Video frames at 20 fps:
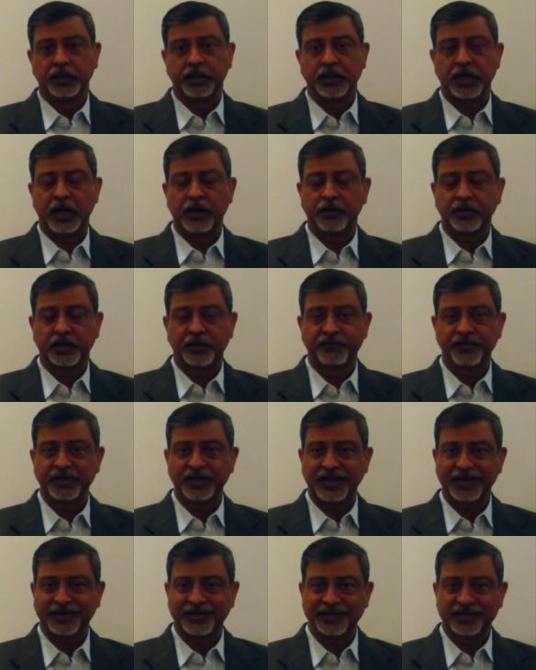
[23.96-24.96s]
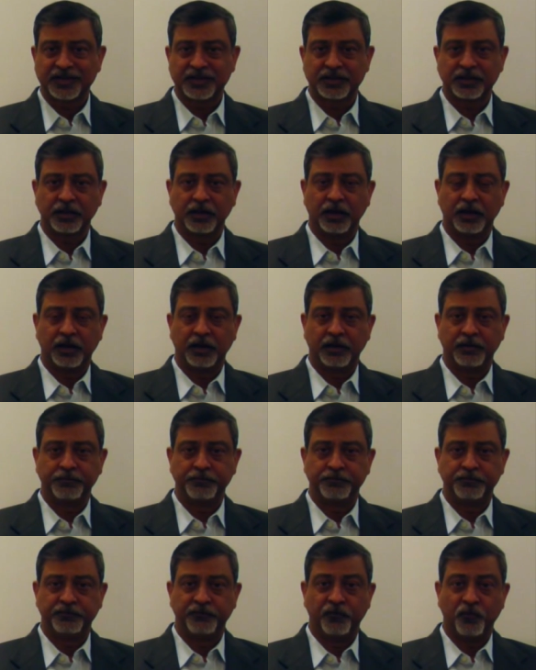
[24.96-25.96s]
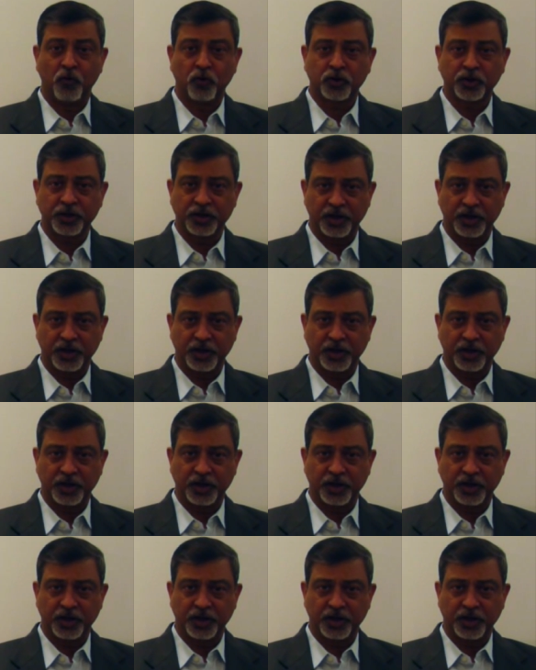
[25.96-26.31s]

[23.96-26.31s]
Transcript: Now, given that it's both